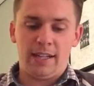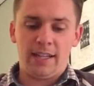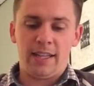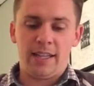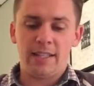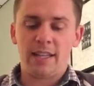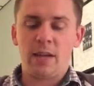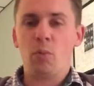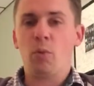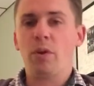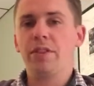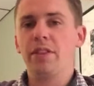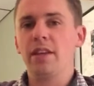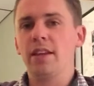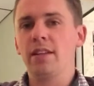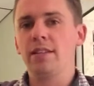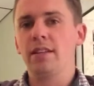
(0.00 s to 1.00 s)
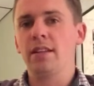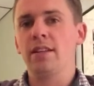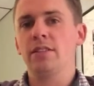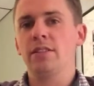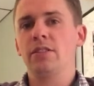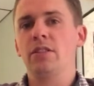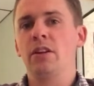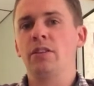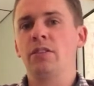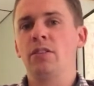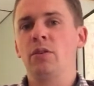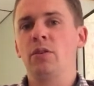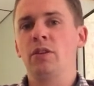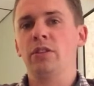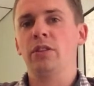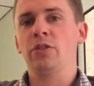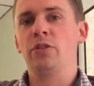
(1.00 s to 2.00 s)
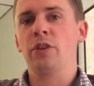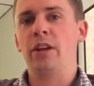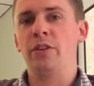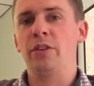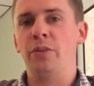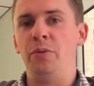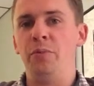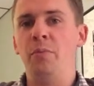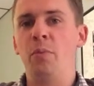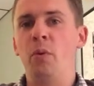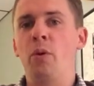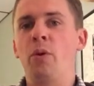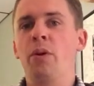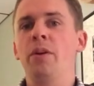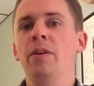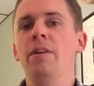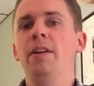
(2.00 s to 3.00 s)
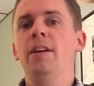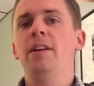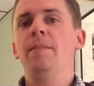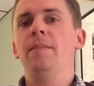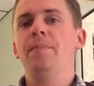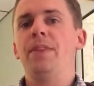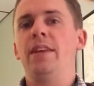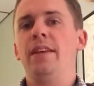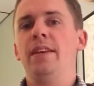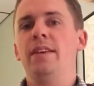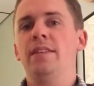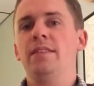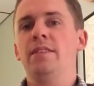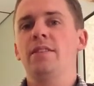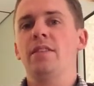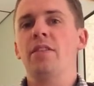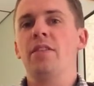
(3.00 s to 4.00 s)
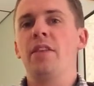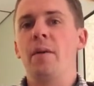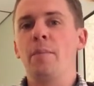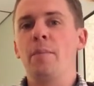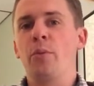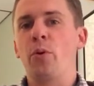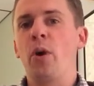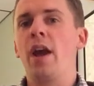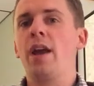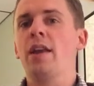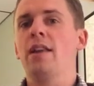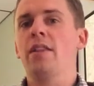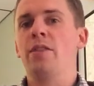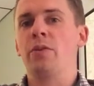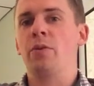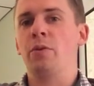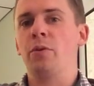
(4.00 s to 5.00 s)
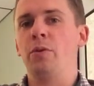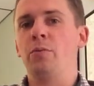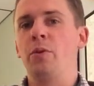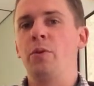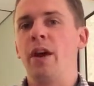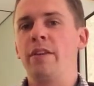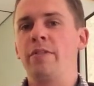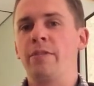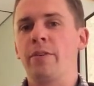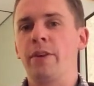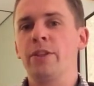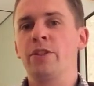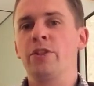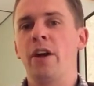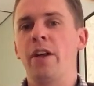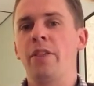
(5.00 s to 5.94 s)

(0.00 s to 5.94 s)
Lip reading: He said one thing he's going to start to look to try to do more is them praying in the group, praying for each